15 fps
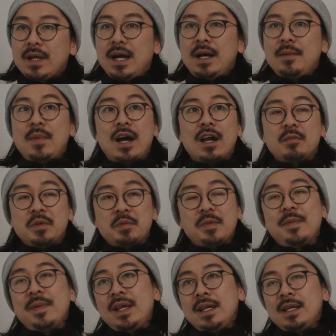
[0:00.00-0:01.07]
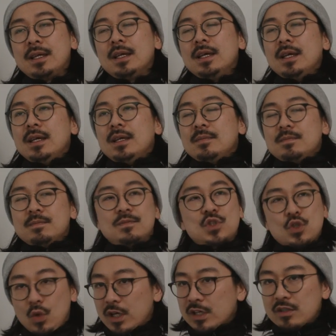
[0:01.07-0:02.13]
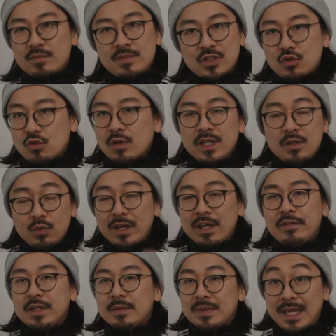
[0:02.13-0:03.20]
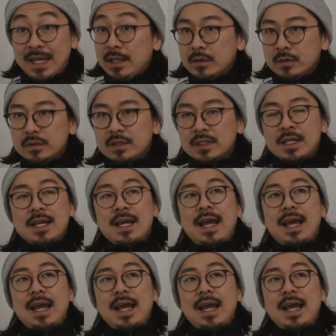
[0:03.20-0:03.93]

I remember being squashed, destroyed, whatever, killed,